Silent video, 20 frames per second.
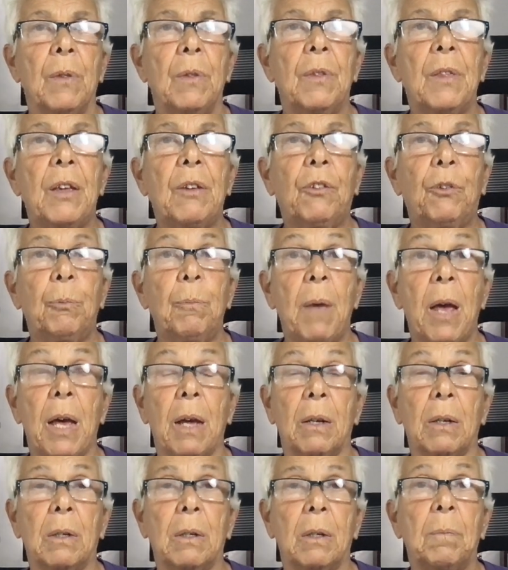This
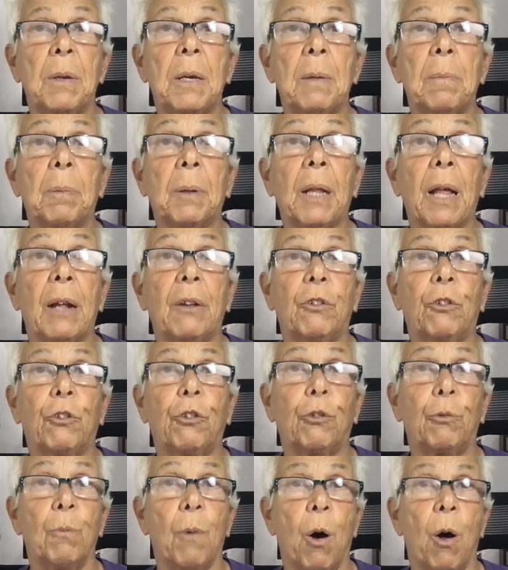meant people had
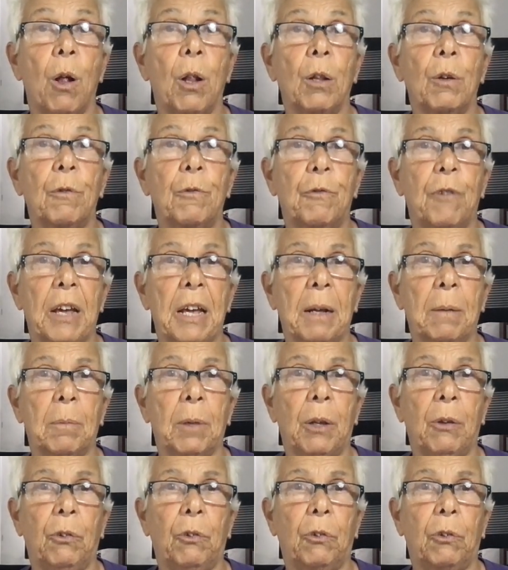smaller
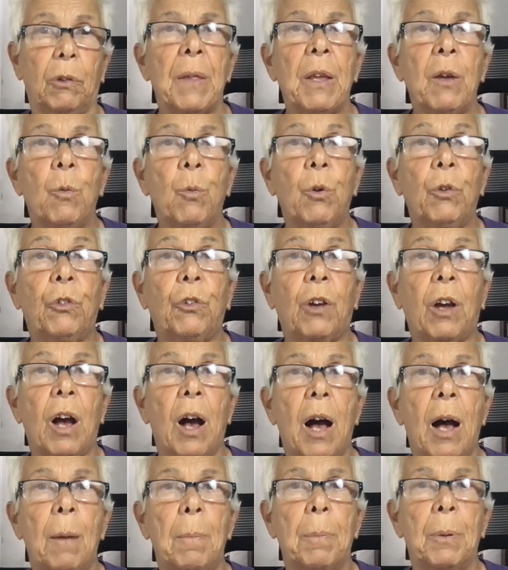families. It was
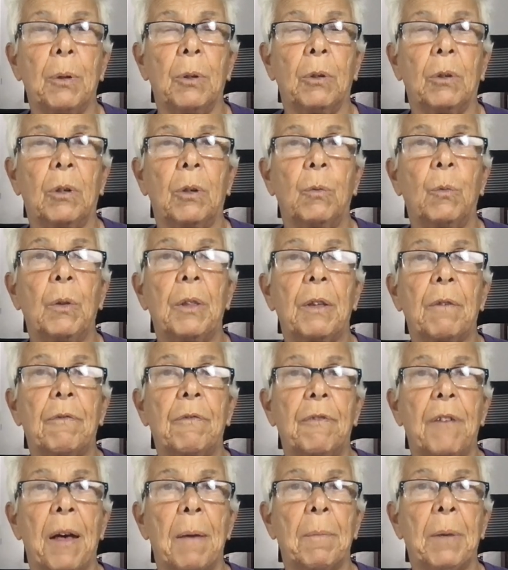coupled with the
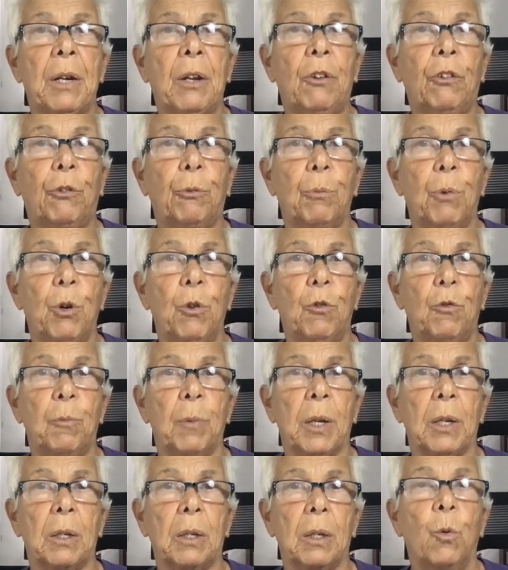feminist
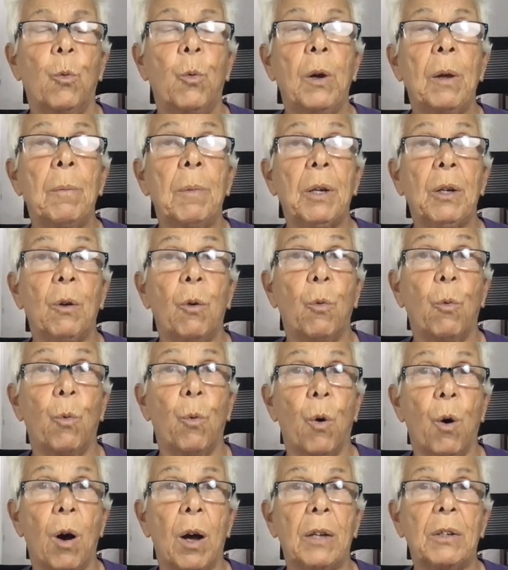movement. Women
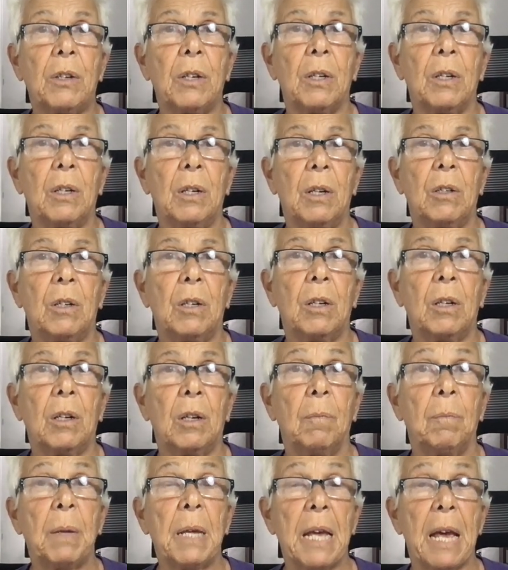wanted to
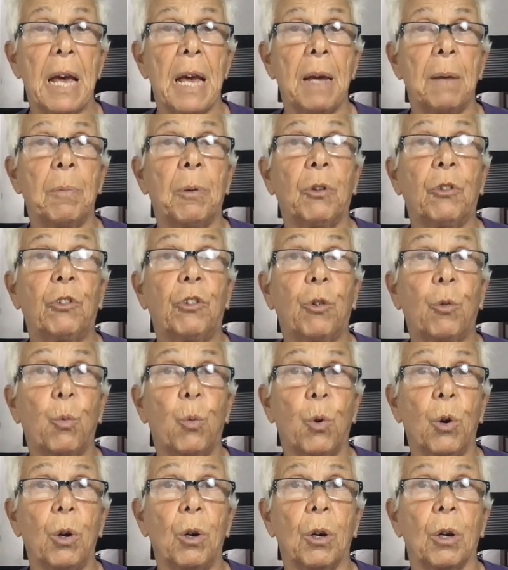be able to
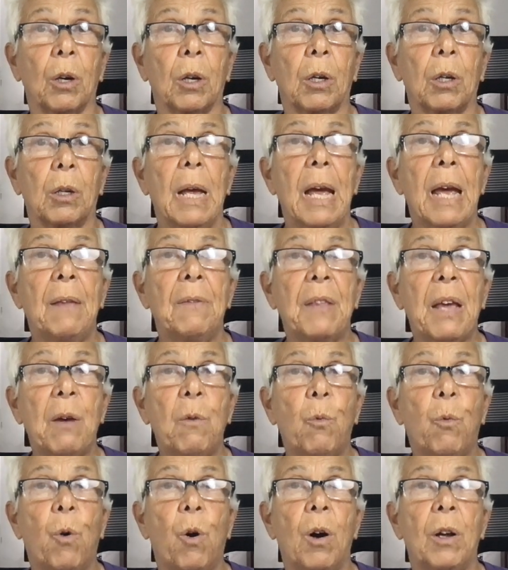work, and they
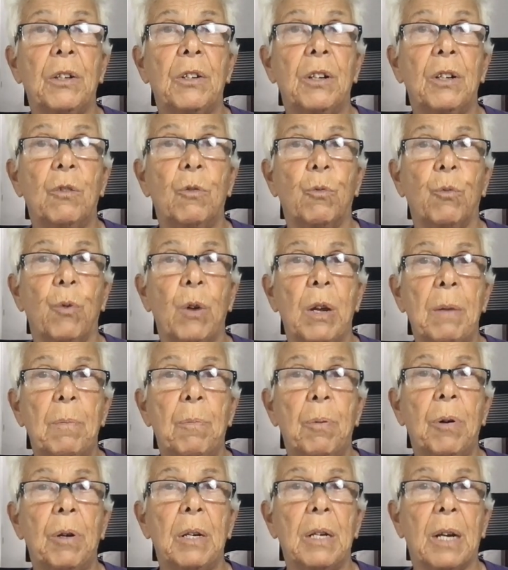wanted
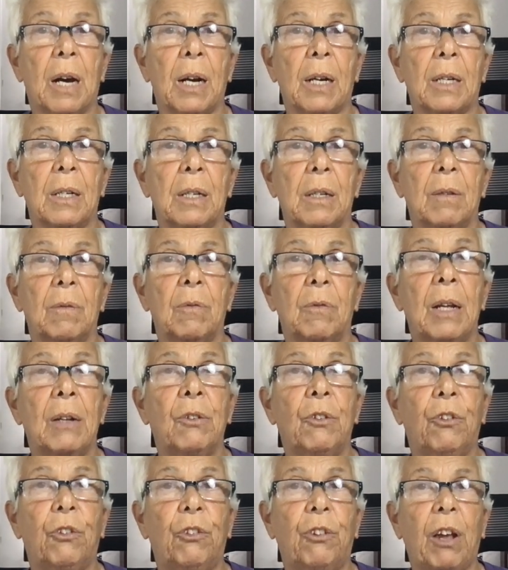reproductive
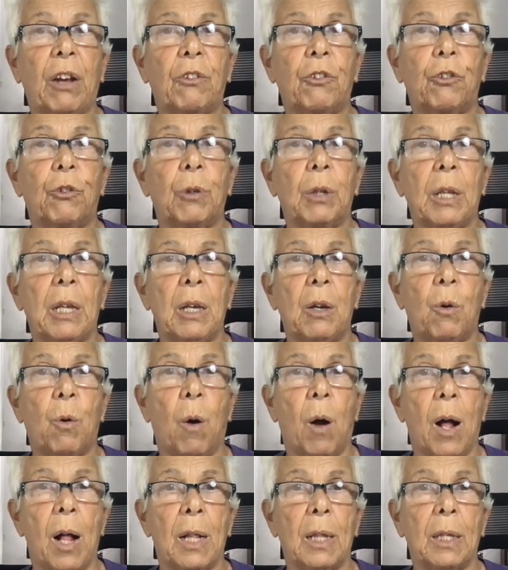and sexual
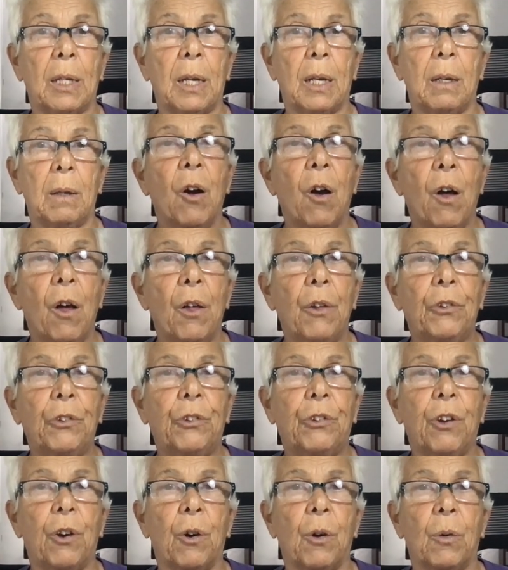equality.
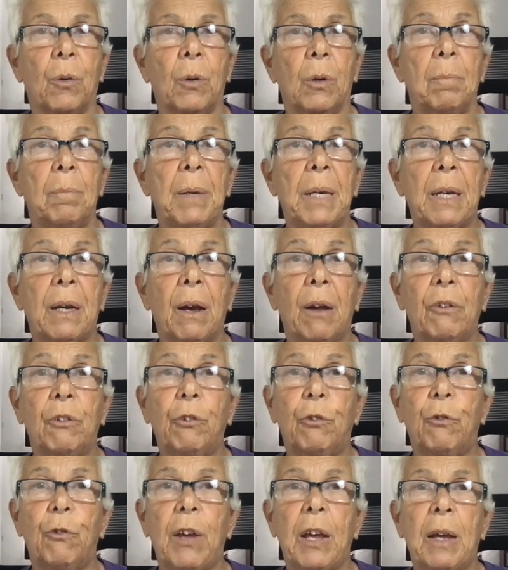Also,
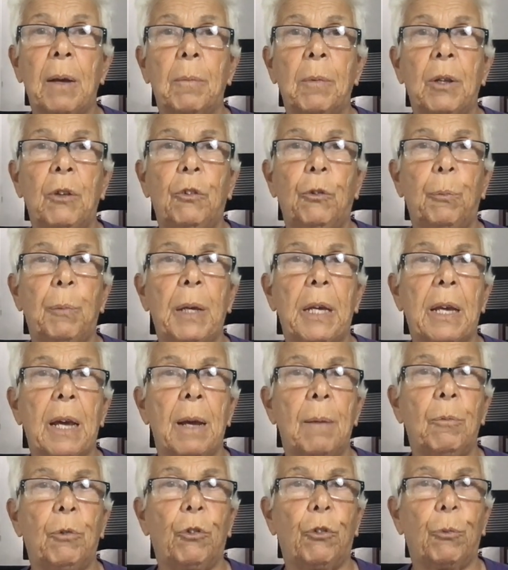because families
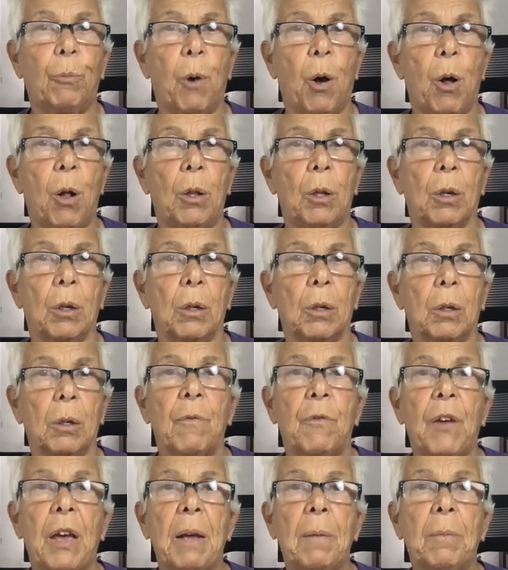became smaller,
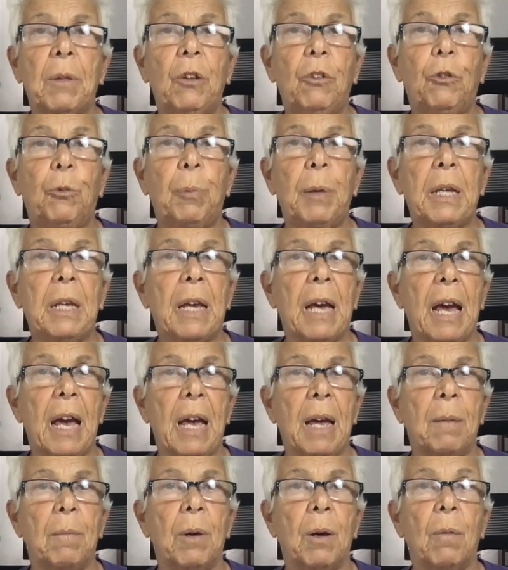families
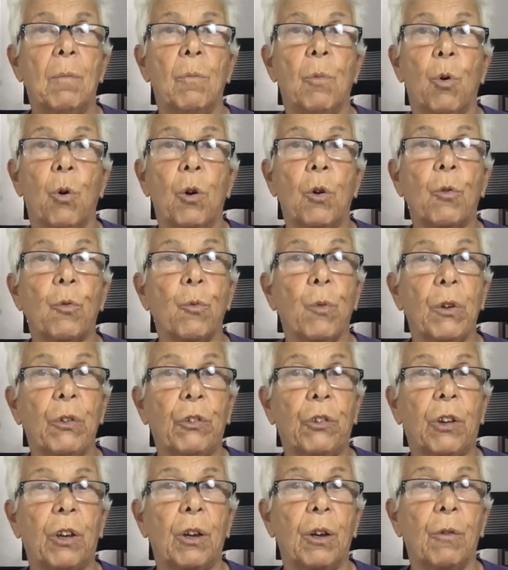became more
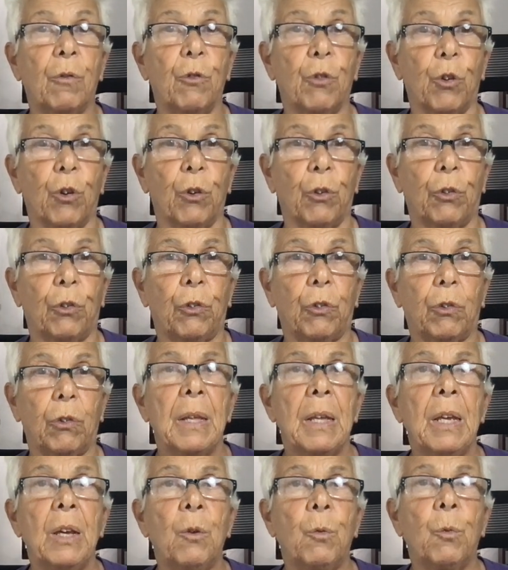risk-averse.
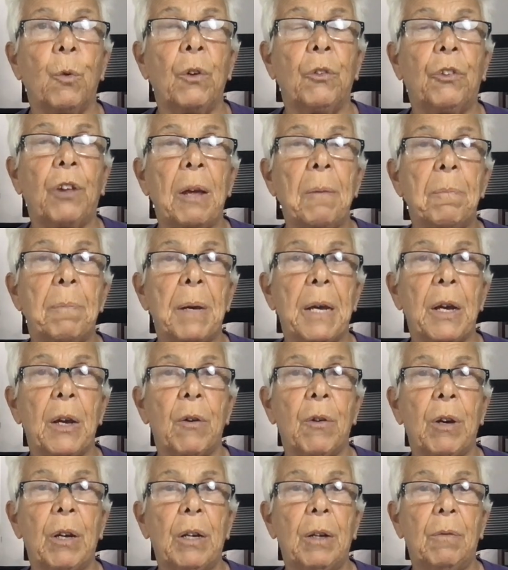It was a
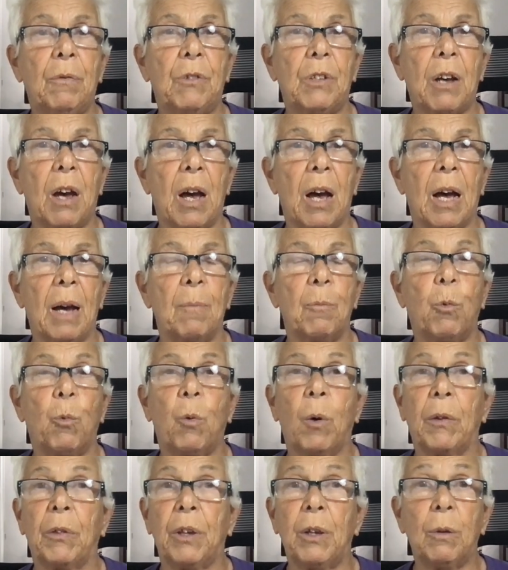period of time,
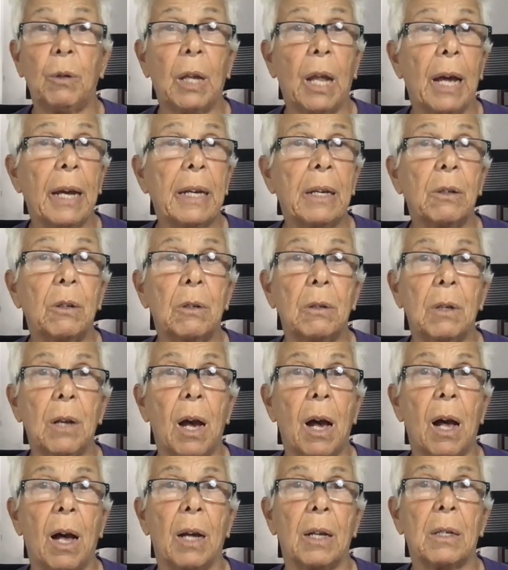whether you like it or
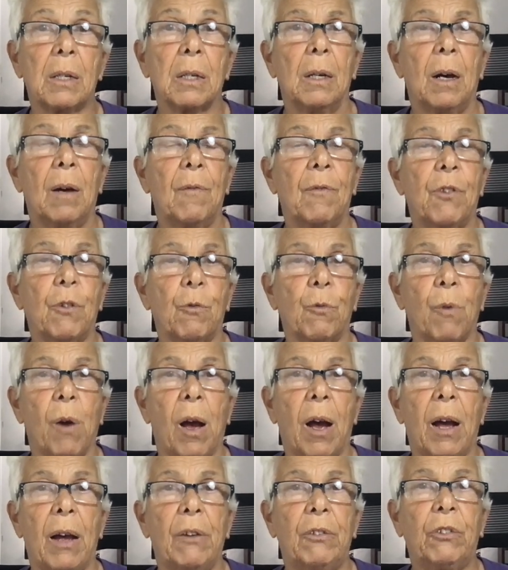not, of the
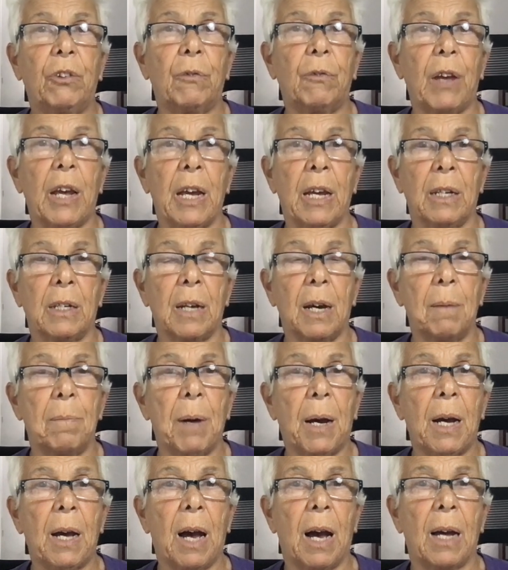rise of
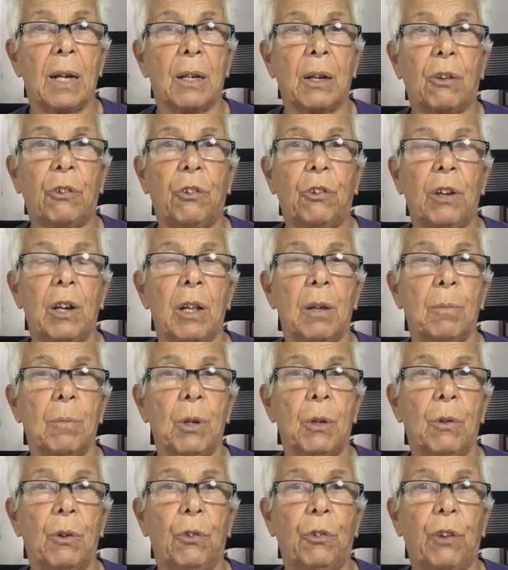antibiotics and
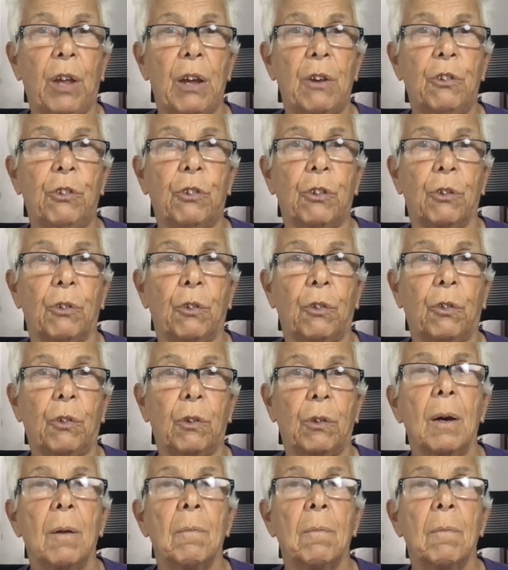immunizations.